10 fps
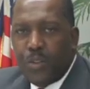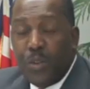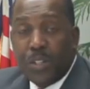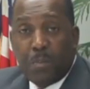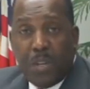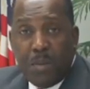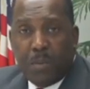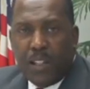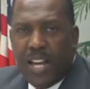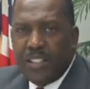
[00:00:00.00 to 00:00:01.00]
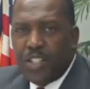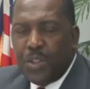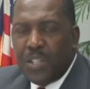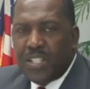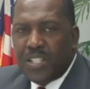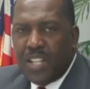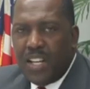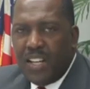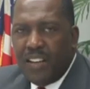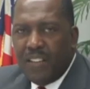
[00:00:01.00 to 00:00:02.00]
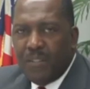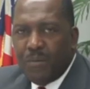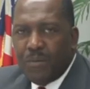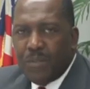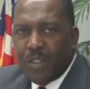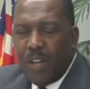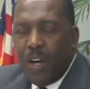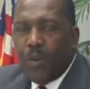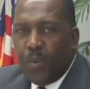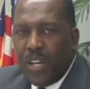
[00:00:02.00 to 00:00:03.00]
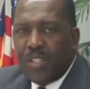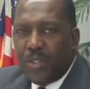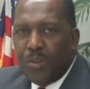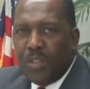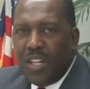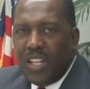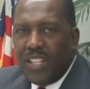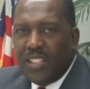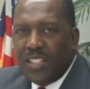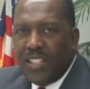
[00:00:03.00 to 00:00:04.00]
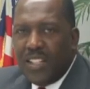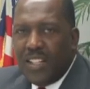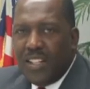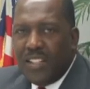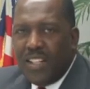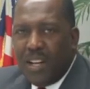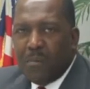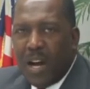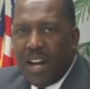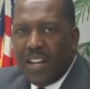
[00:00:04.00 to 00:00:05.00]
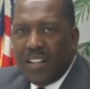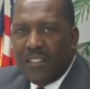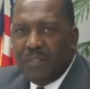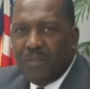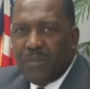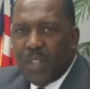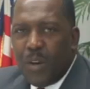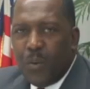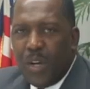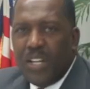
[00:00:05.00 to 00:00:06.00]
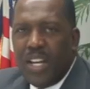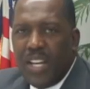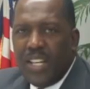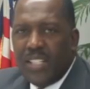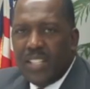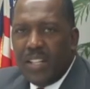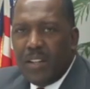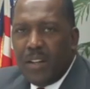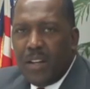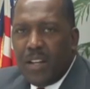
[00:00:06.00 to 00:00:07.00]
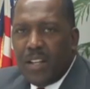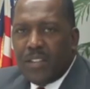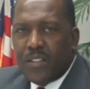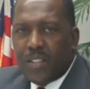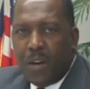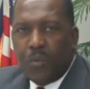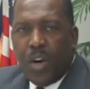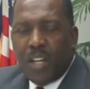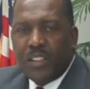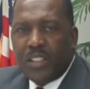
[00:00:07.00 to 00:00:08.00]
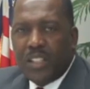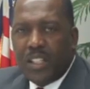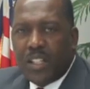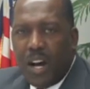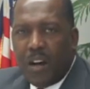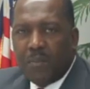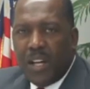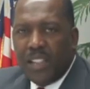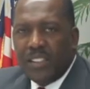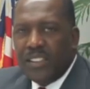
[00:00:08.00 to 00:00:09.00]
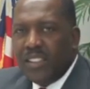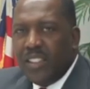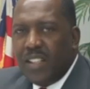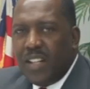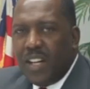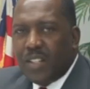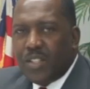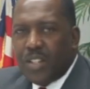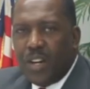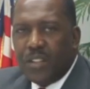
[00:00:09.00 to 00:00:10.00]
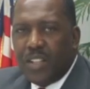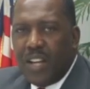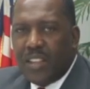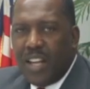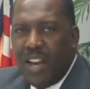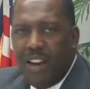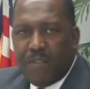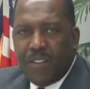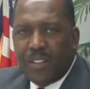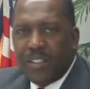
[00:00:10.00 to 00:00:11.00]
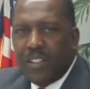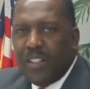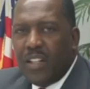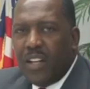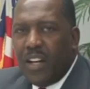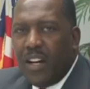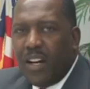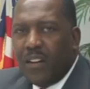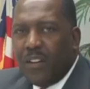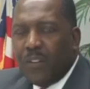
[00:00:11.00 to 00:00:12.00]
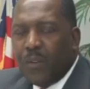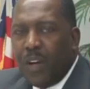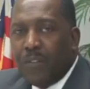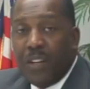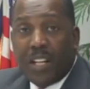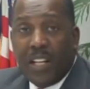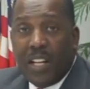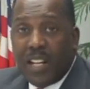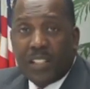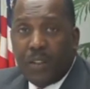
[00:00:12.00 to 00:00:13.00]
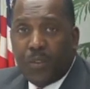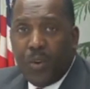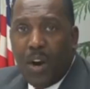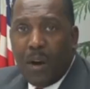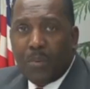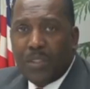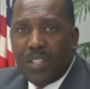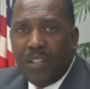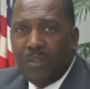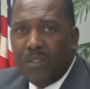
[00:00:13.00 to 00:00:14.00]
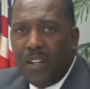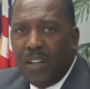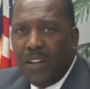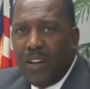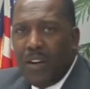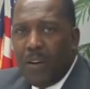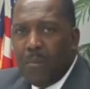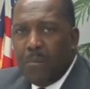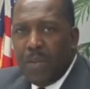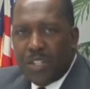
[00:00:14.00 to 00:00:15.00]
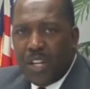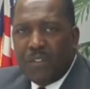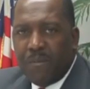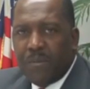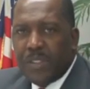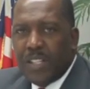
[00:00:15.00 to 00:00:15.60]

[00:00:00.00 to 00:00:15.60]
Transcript: to his people and to his city. We too need Nehemiah. We need someone to come and assert the effort of a collective cooperative mission.